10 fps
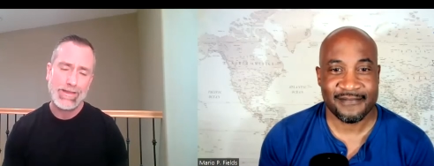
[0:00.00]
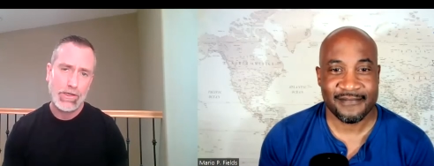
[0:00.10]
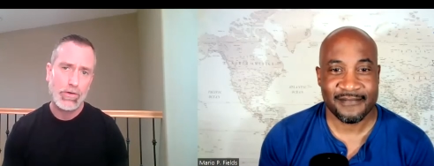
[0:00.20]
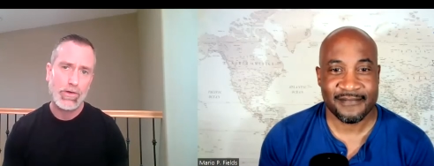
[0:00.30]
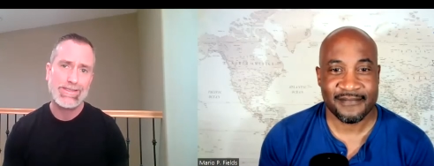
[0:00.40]

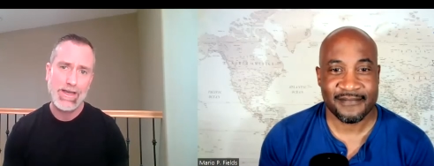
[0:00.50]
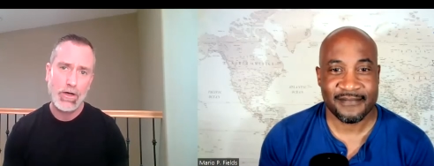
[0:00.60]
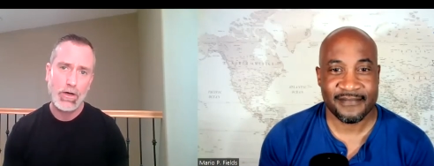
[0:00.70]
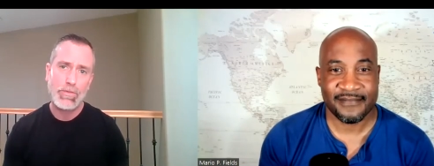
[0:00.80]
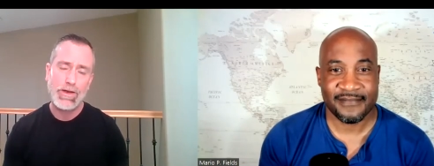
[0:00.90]
Speaker 1: there is
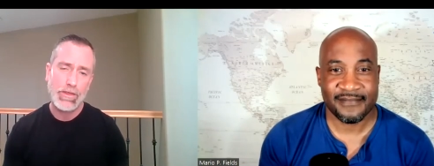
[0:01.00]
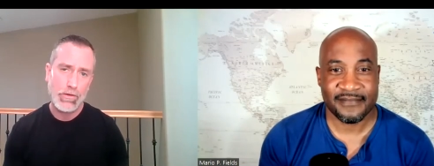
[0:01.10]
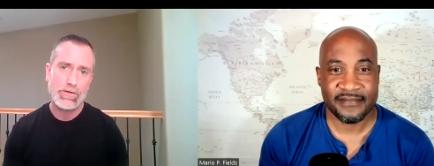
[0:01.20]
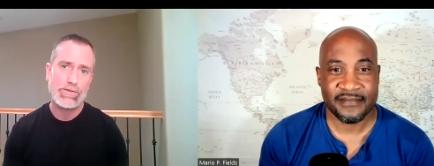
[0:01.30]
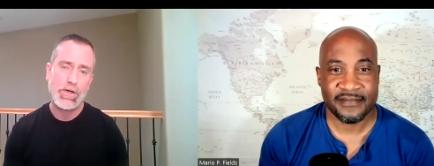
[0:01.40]
help and
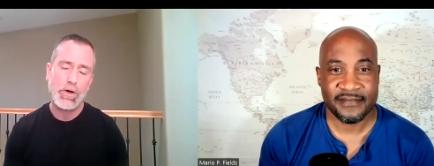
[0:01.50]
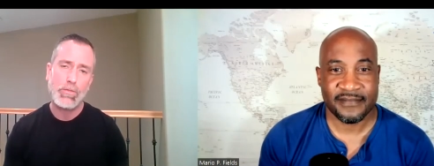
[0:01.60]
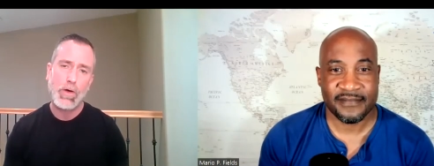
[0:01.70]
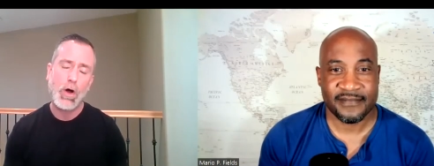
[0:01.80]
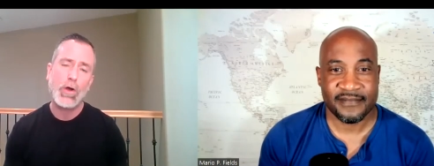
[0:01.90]
there is
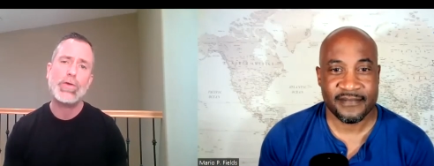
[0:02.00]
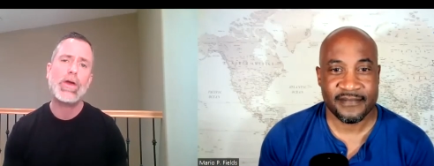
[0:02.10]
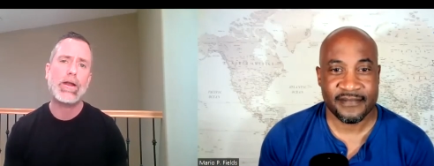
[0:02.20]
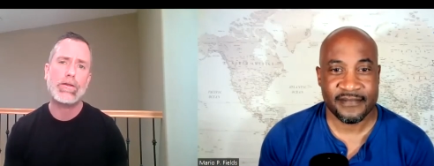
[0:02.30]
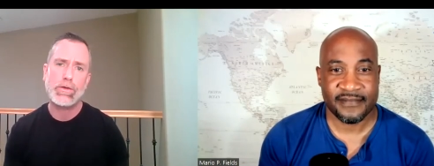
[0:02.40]
hope. All you
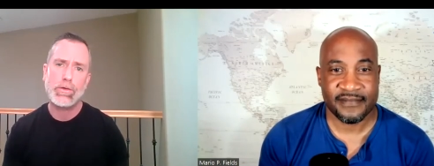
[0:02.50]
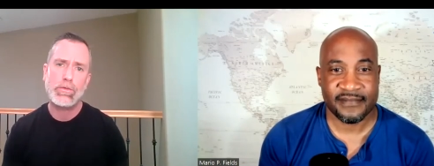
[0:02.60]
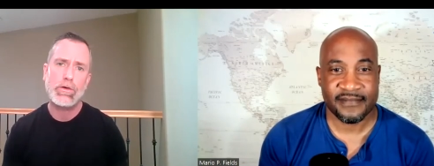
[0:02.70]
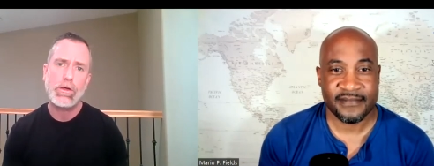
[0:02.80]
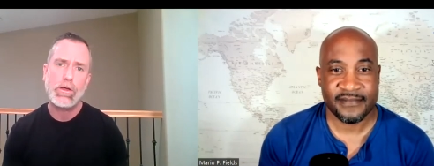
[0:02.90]
got to
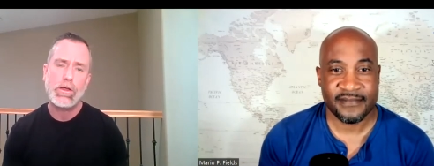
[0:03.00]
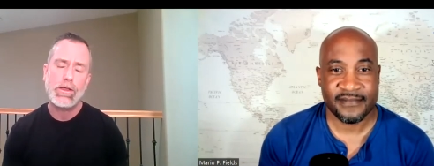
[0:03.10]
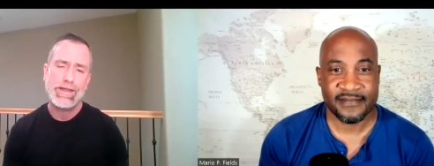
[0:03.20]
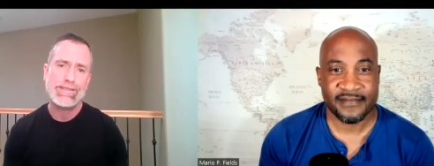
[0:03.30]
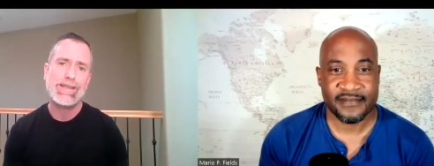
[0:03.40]
do
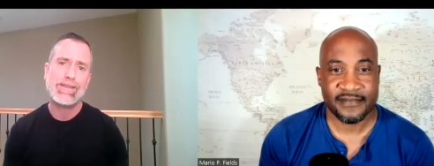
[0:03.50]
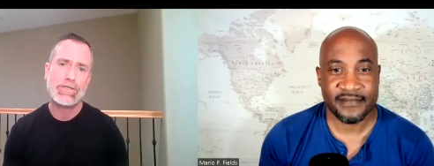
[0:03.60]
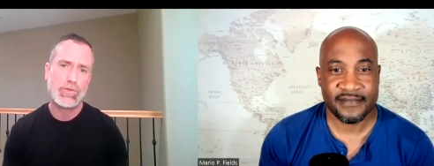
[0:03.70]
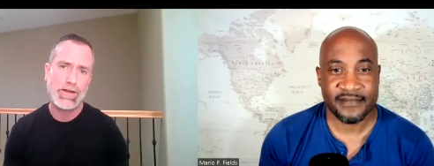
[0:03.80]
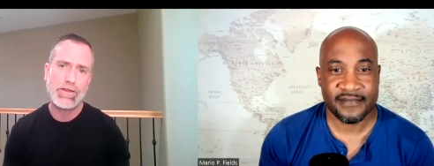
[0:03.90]
is get the
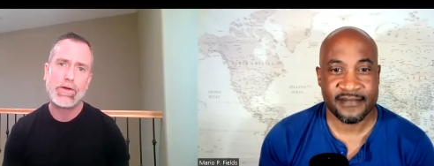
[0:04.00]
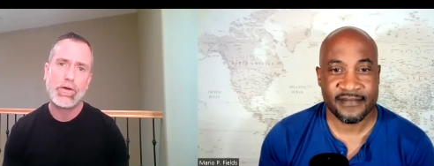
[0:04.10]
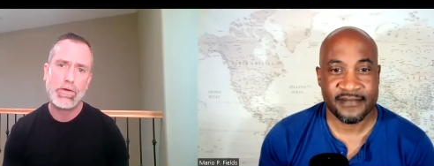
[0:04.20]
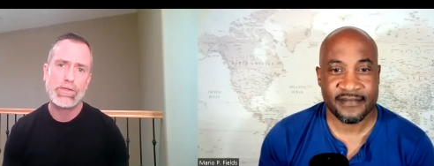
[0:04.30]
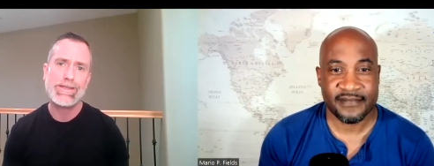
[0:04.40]
strength and
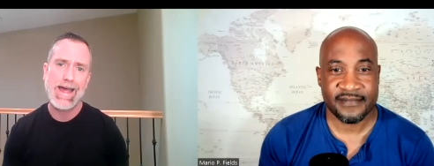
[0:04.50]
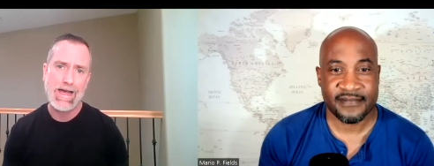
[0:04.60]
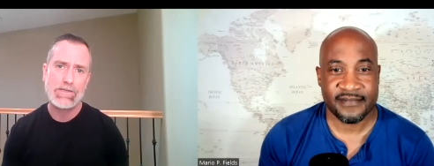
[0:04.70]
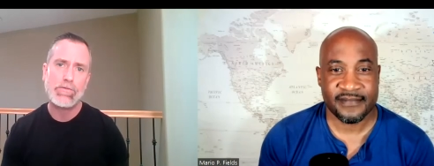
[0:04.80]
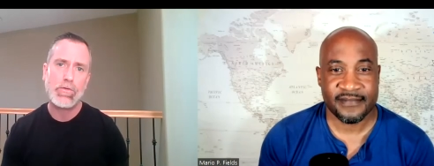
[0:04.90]
courage to
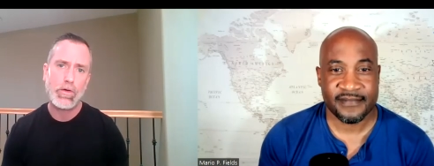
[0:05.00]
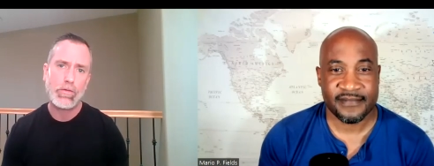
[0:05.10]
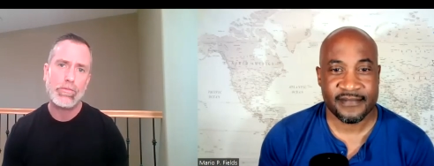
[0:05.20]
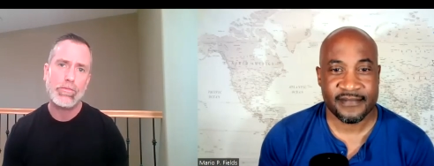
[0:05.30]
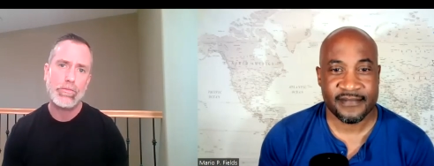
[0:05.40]
ask for it.
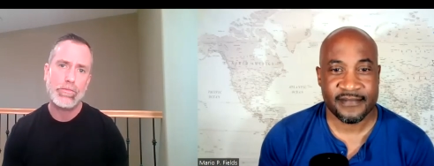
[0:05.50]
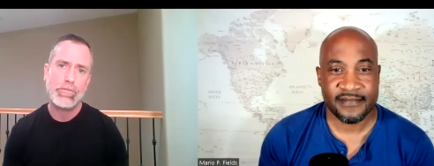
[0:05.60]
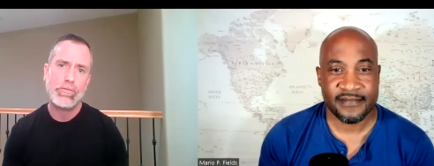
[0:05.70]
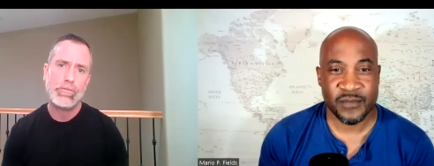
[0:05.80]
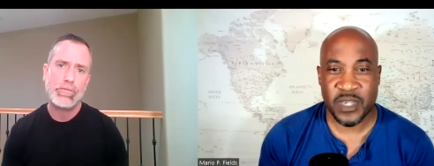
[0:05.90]

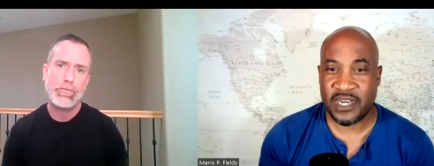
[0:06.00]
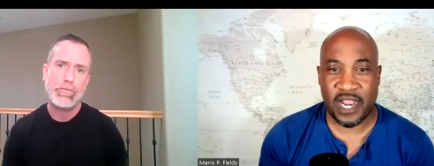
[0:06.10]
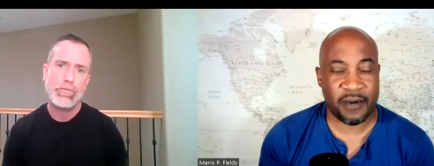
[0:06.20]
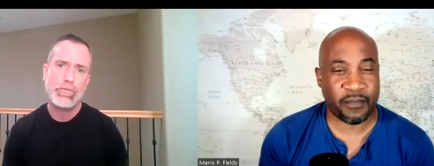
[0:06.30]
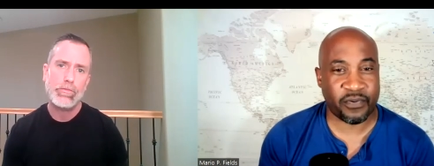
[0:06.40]
Speaker 2: Man,
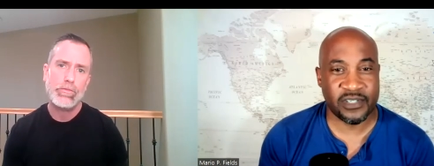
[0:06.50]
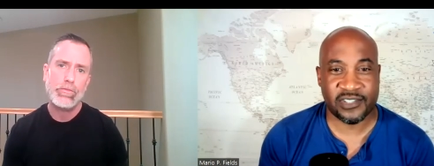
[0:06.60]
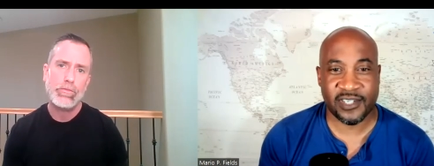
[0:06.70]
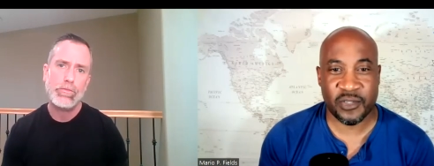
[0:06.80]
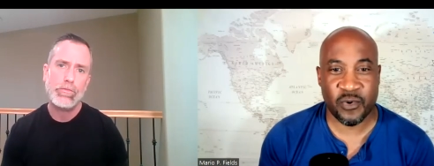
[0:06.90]
I
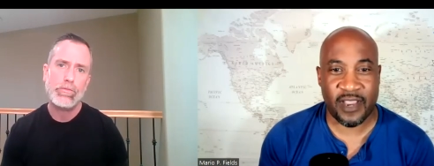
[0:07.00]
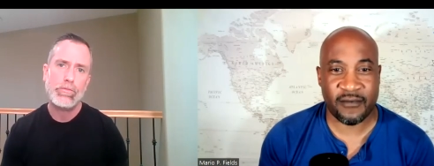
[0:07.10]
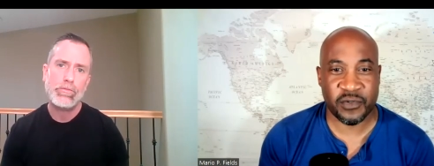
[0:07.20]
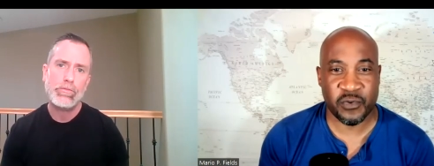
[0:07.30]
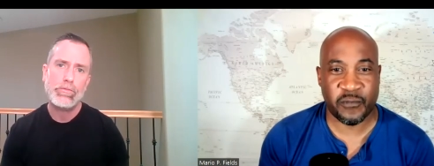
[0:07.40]
appreciate you
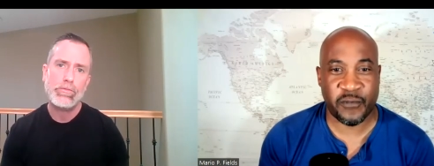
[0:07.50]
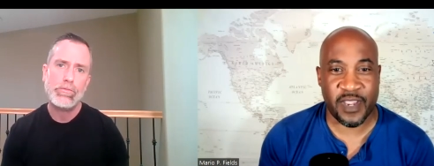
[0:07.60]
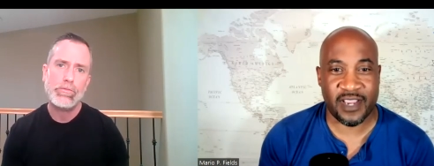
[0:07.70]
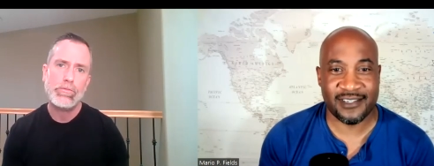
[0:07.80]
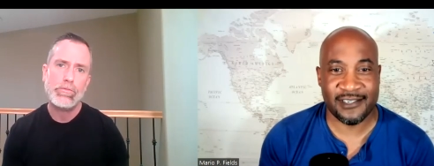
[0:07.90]
have a new
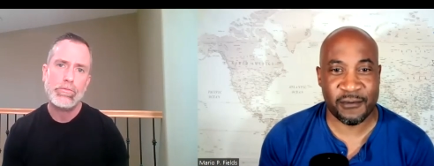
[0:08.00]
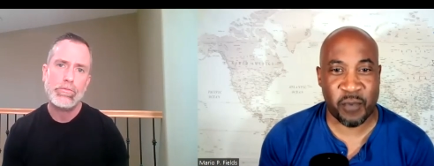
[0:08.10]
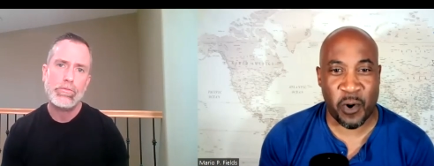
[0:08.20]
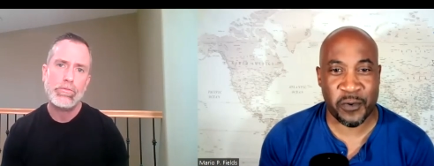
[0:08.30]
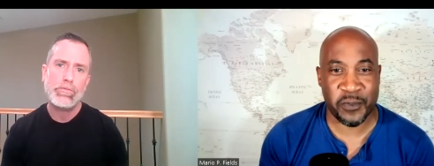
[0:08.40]
fan here,
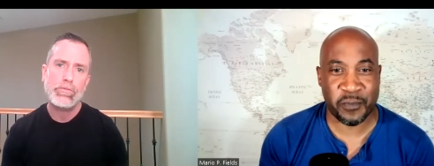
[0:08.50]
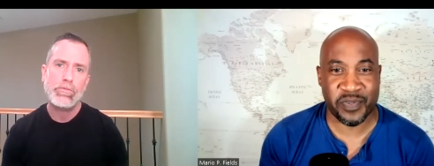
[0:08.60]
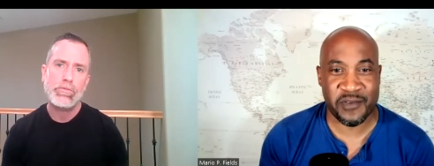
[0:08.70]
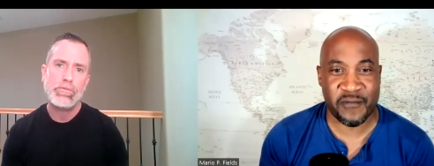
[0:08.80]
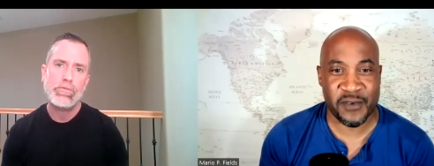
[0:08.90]
Mario
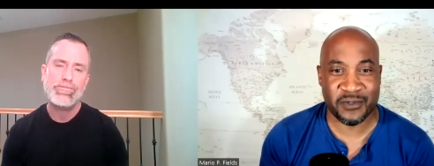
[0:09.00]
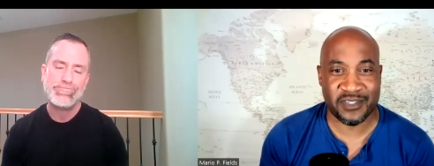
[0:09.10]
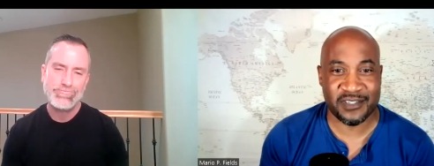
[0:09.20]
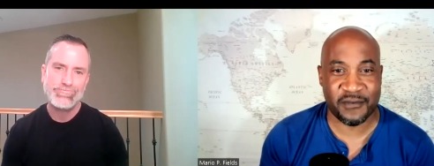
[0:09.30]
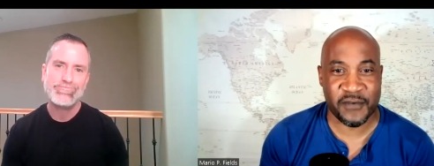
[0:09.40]
P.
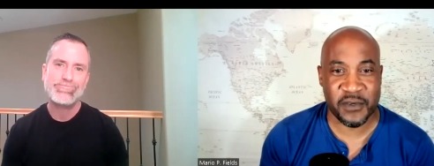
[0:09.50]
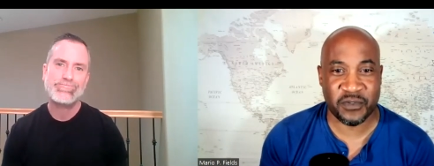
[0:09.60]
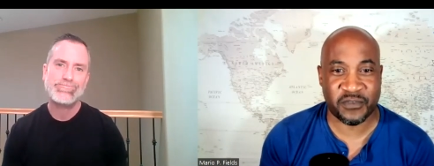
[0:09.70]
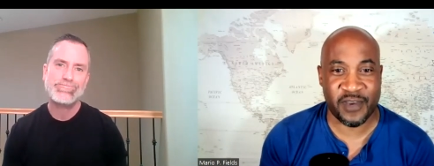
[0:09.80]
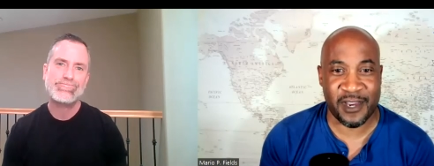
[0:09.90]
Fields and the
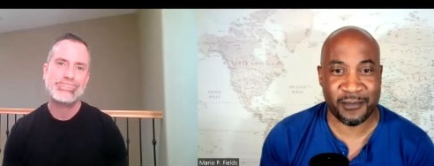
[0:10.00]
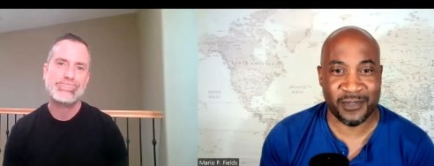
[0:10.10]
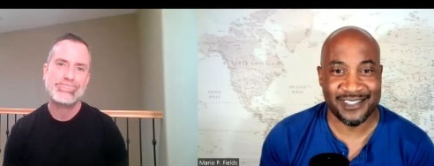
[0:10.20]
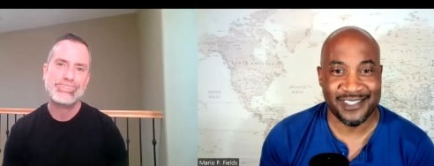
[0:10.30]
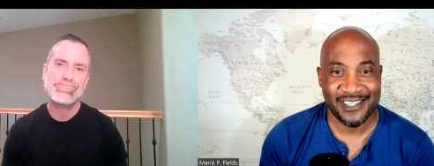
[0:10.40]
Fields
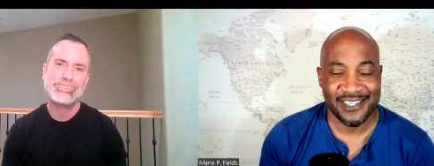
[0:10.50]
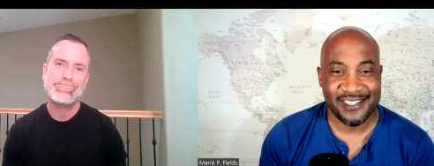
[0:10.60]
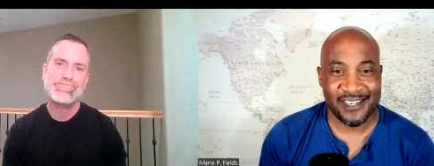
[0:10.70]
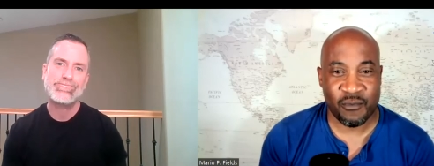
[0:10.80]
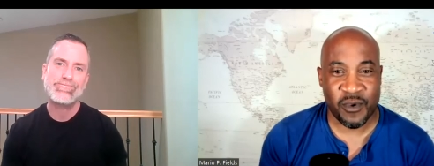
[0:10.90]
family,
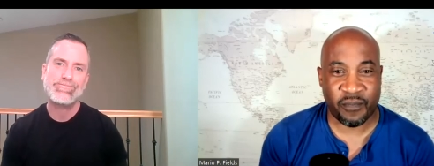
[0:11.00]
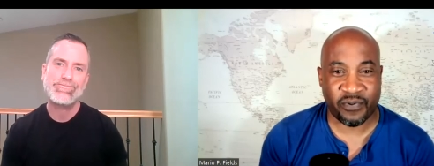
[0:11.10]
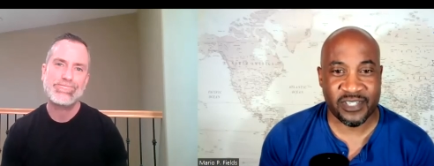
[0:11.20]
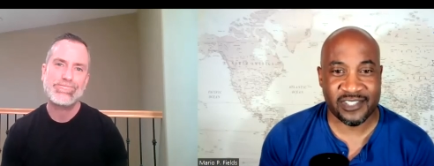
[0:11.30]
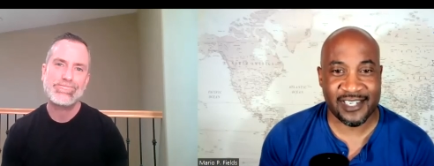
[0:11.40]
and we
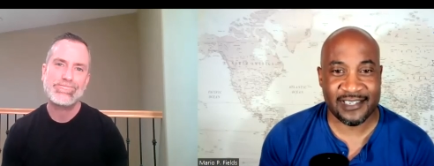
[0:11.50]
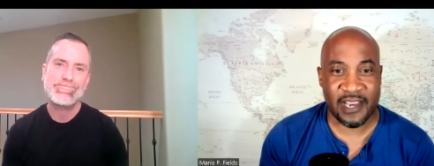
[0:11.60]
appreciate